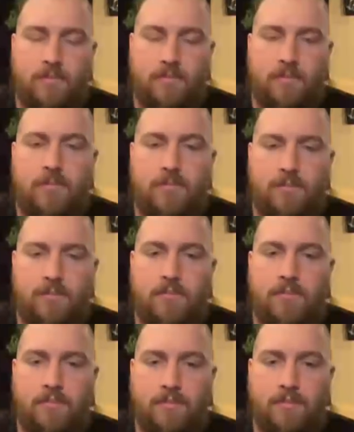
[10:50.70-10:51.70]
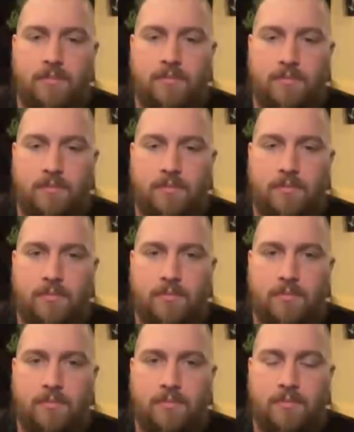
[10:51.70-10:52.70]

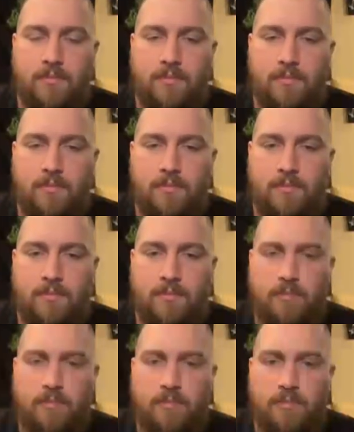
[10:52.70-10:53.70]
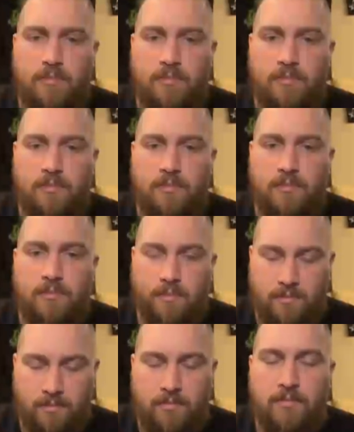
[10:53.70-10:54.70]

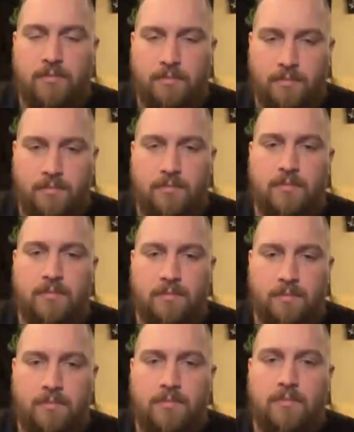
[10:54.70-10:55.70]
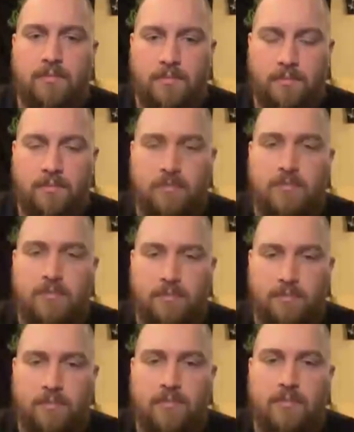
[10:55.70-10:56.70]

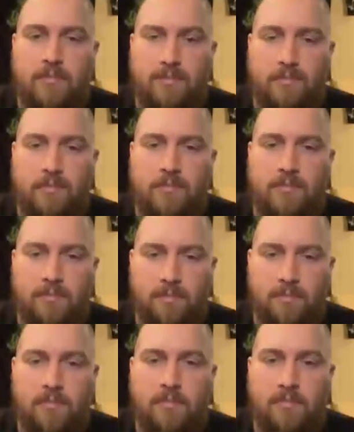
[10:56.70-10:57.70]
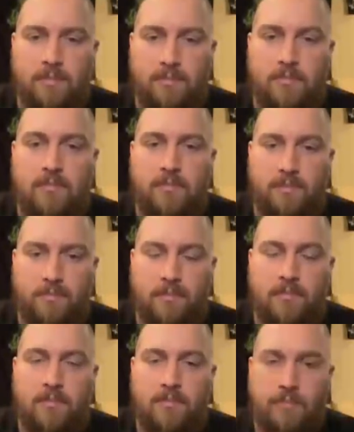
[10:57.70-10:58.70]
(not speaking)